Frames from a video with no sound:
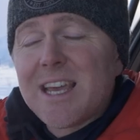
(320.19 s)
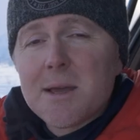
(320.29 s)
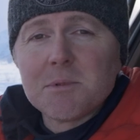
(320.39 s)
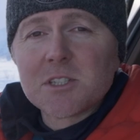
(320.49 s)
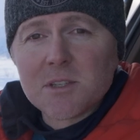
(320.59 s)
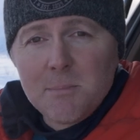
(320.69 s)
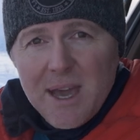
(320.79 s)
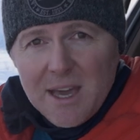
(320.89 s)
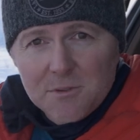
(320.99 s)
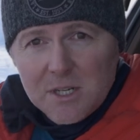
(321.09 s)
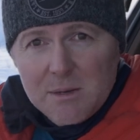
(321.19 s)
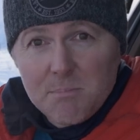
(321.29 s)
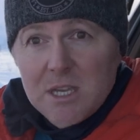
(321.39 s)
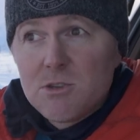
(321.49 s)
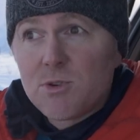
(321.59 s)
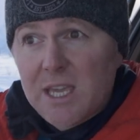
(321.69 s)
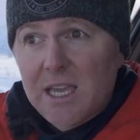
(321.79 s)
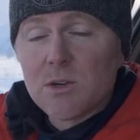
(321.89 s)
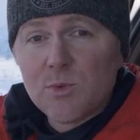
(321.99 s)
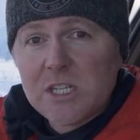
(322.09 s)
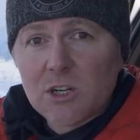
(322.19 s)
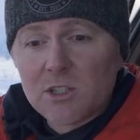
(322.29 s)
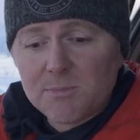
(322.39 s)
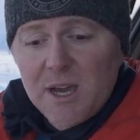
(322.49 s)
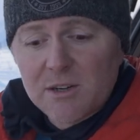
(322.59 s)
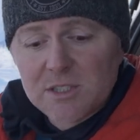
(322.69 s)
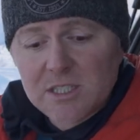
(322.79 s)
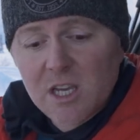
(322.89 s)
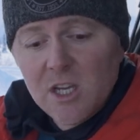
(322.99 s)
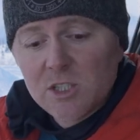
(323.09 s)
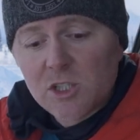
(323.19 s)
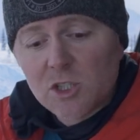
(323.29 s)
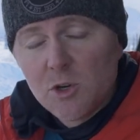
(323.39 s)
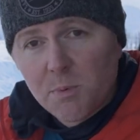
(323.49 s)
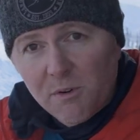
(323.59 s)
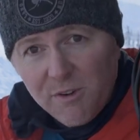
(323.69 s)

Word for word: damage the battery, but you can recharge batteries super